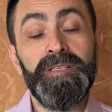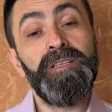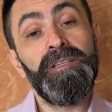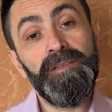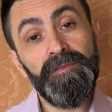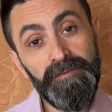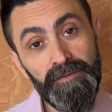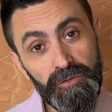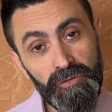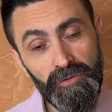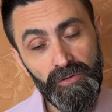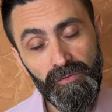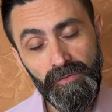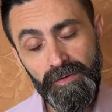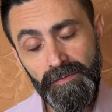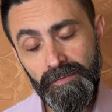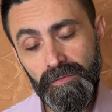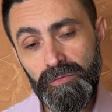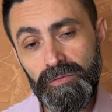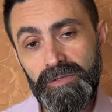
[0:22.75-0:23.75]
individual
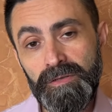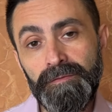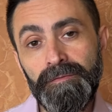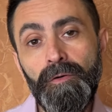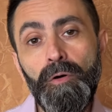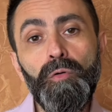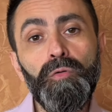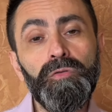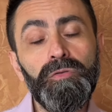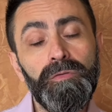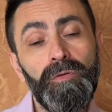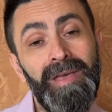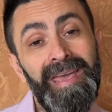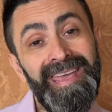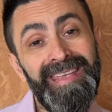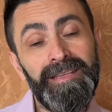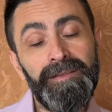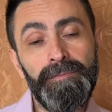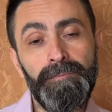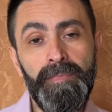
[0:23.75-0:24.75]
reviews of all
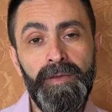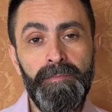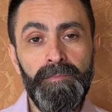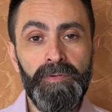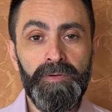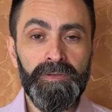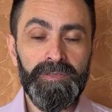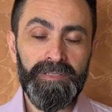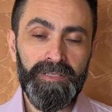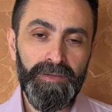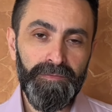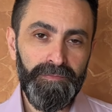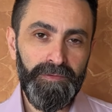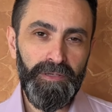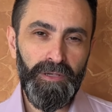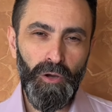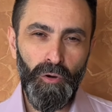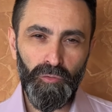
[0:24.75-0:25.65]
eight members of the